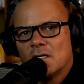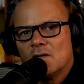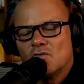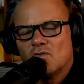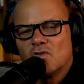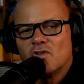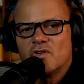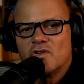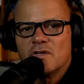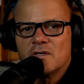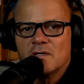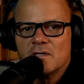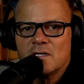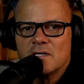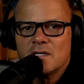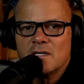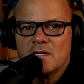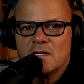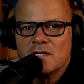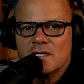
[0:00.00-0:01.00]
look
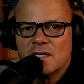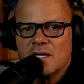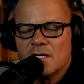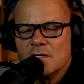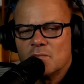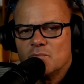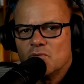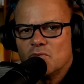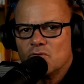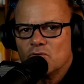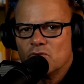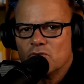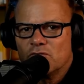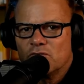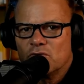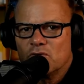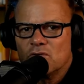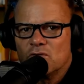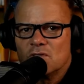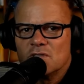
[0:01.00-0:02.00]
good and get
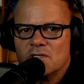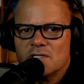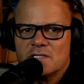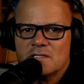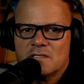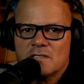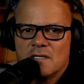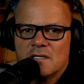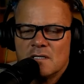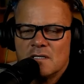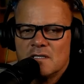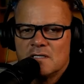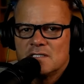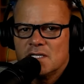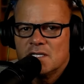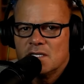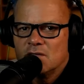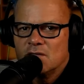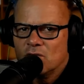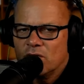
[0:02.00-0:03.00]
approval and
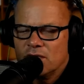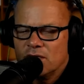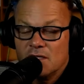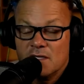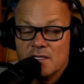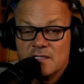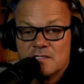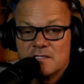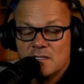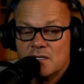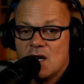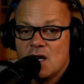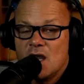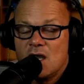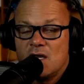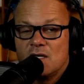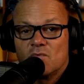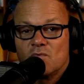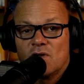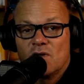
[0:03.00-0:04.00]
say the right things to
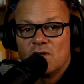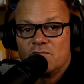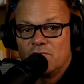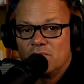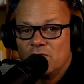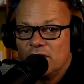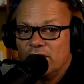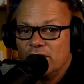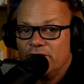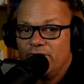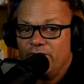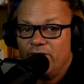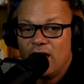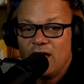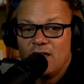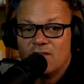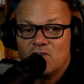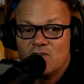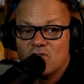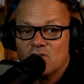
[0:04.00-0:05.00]
not ruffle any
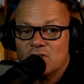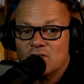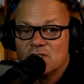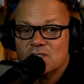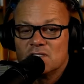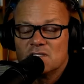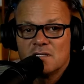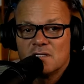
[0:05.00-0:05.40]
feathers.